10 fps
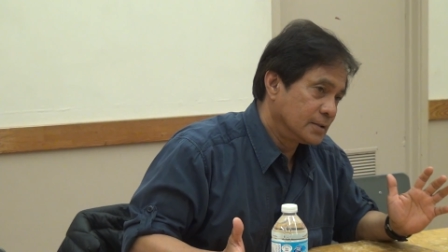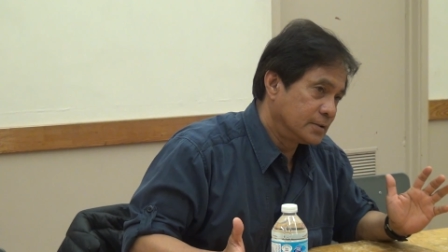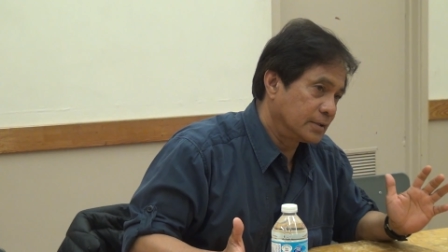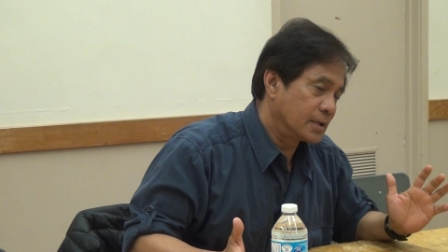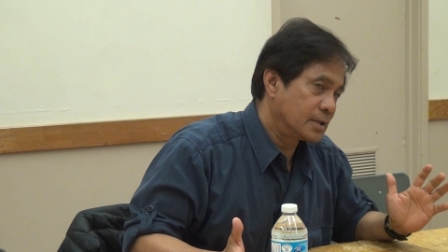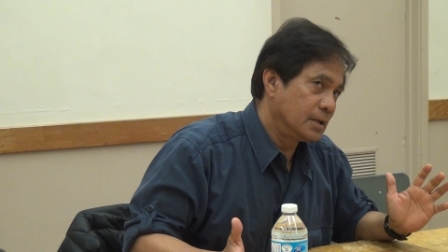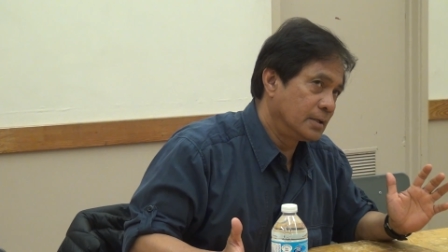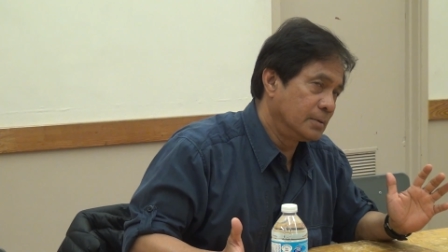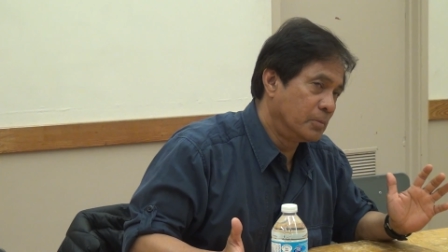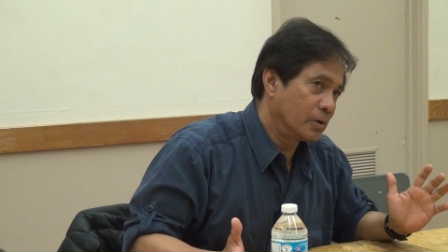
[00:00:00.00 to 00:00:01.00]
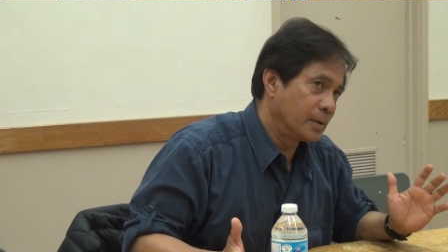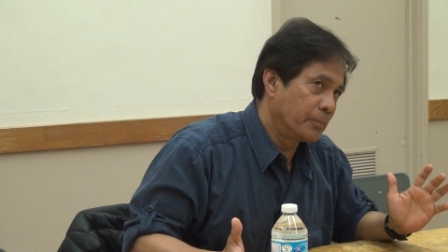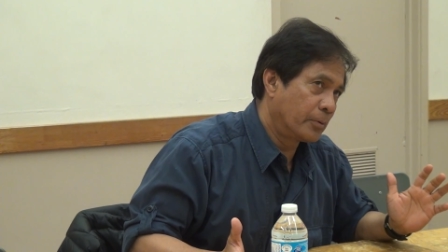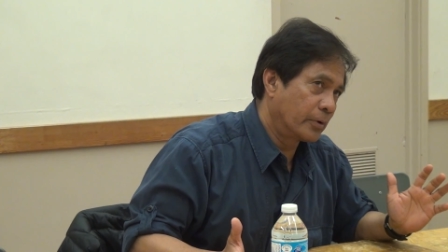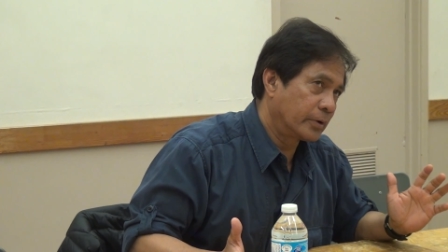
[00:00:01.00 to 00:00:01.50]
That is the, the most
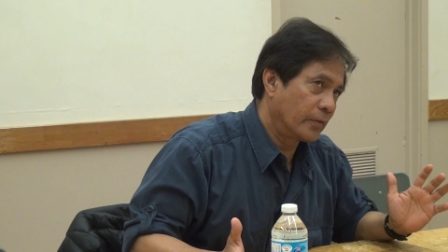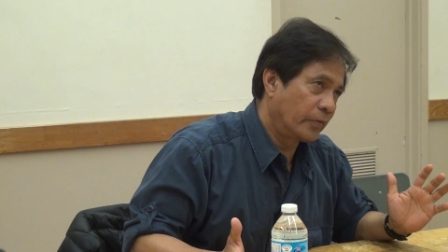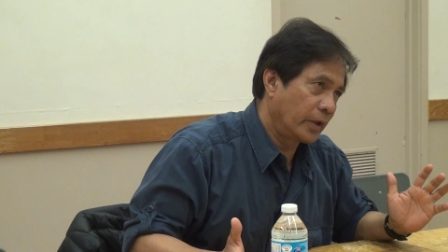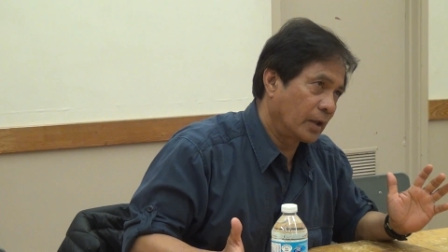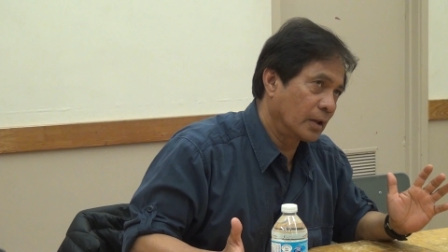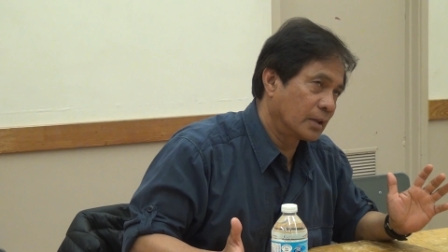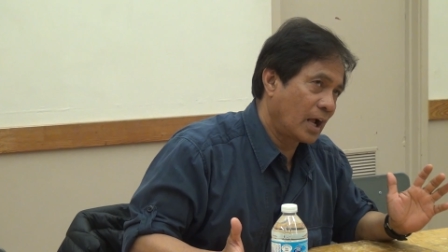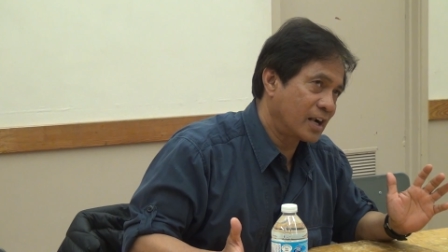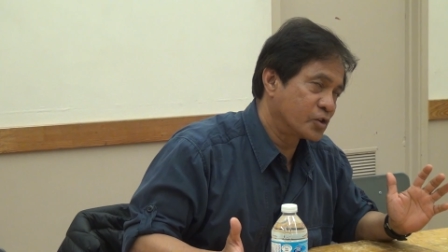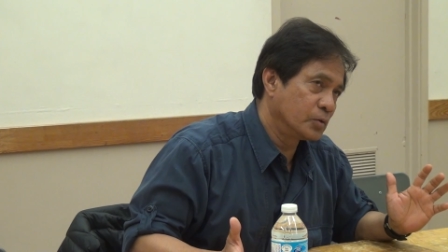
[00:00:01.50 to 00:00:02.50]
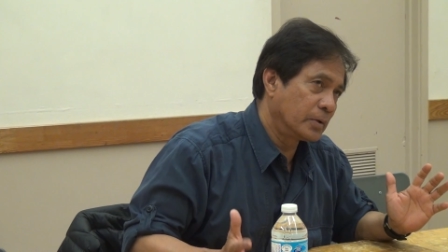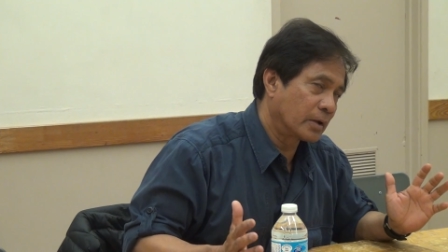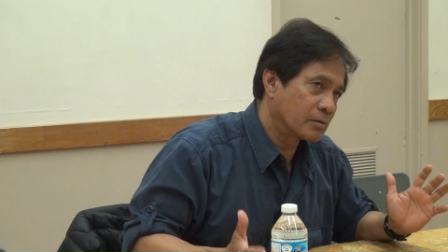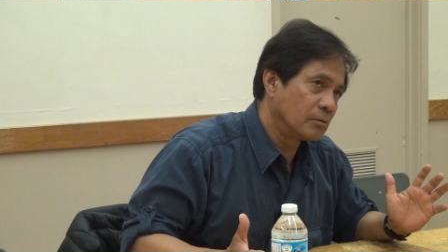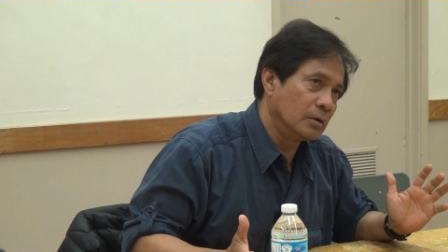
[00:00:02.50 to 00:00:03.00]
important thing that has to be
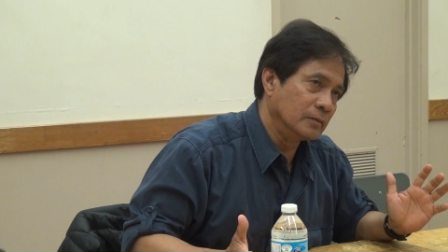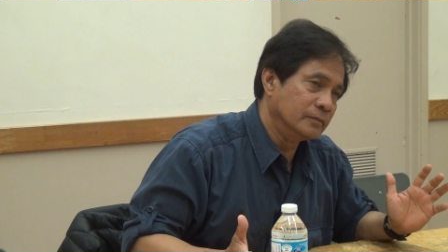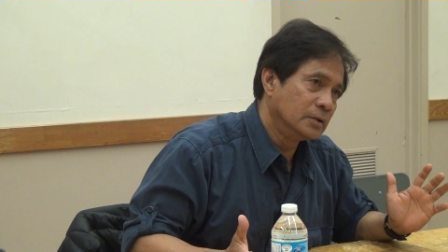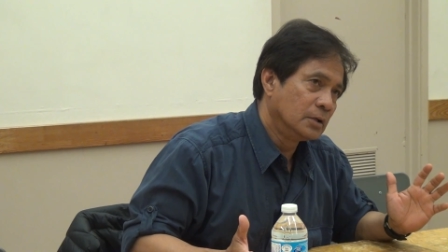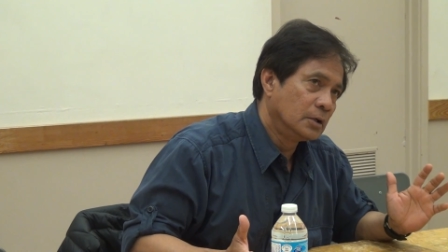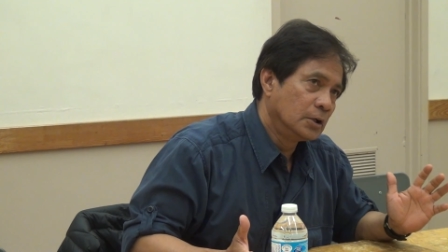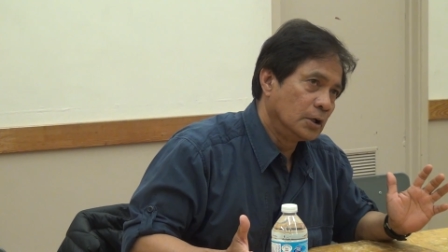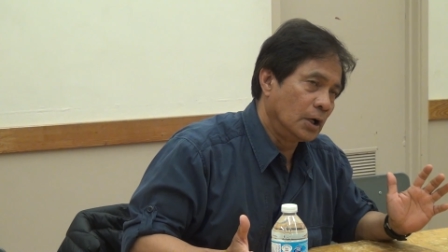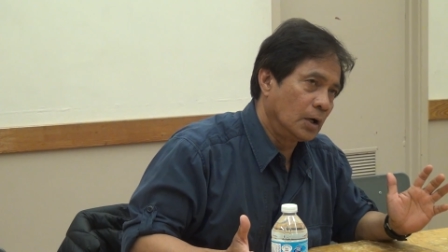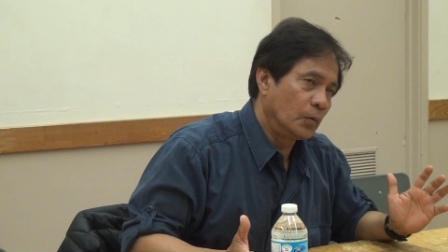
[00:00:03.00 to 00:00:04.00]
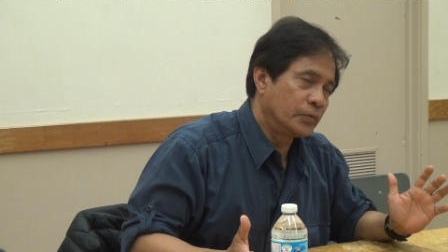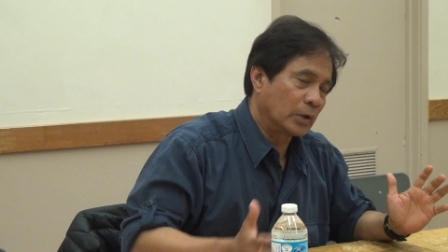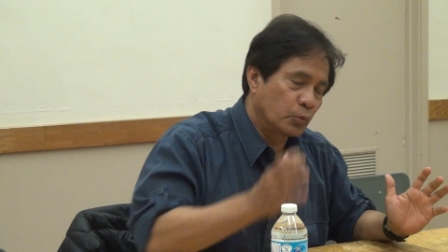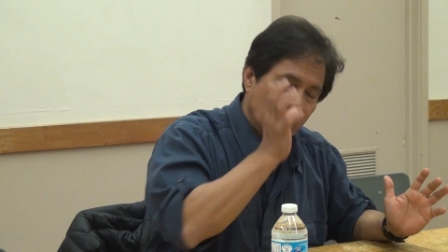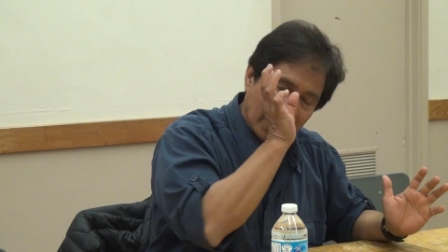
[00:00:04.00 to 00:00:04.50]
resolved, uh,
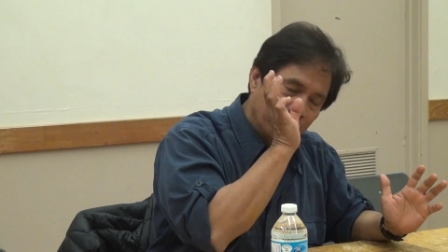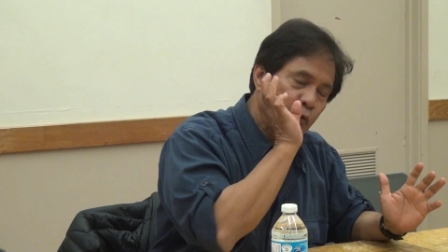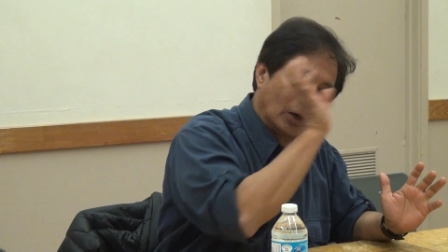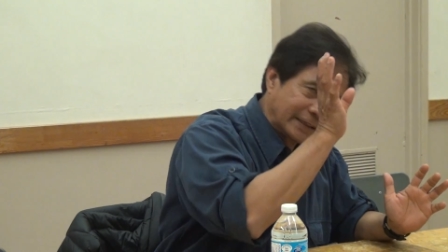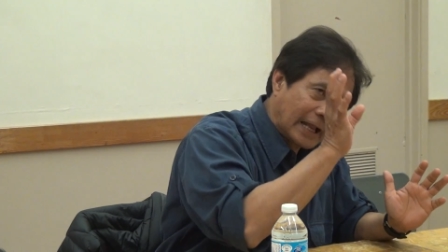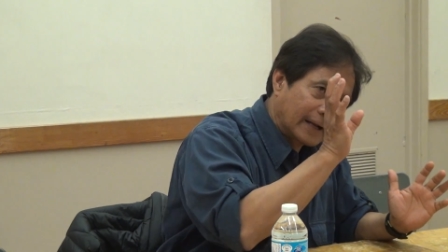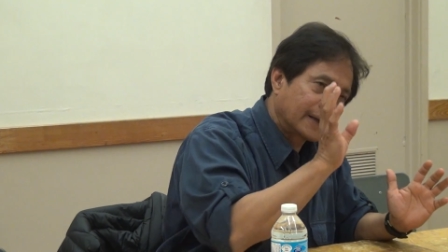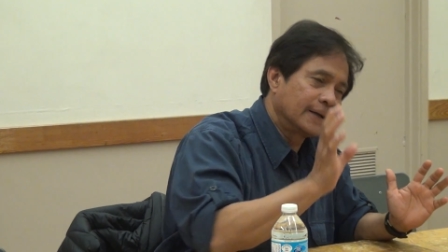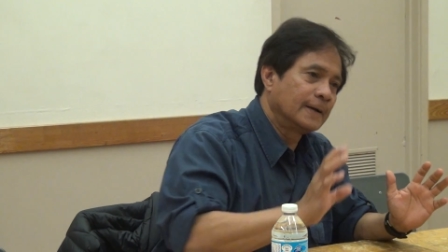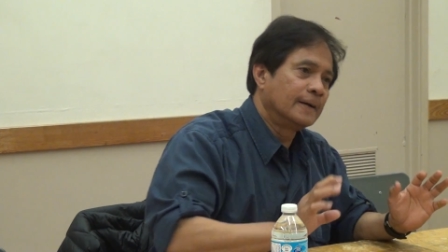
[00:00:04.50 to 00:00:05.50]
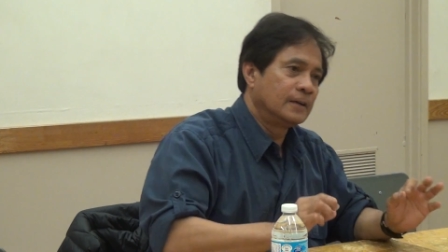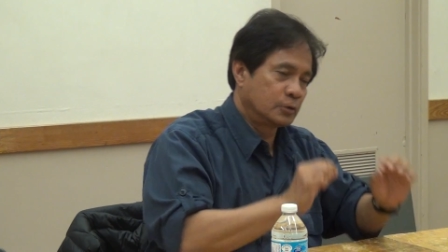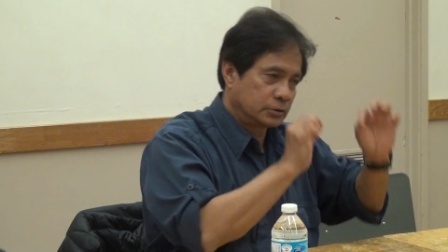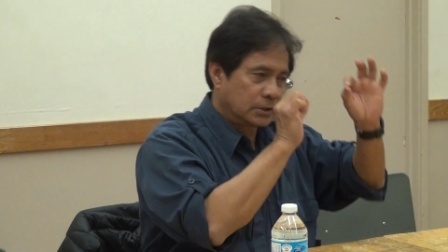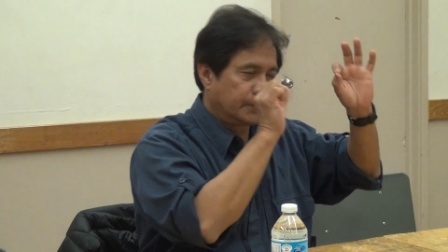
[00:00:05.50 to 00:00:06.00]
that we have to attack
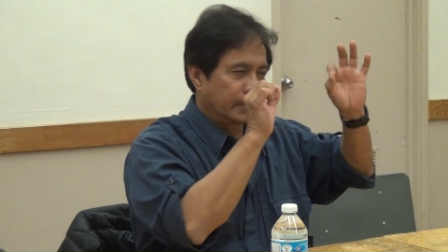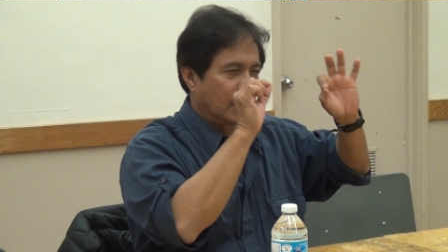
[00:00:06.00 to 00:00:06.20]
so to speak.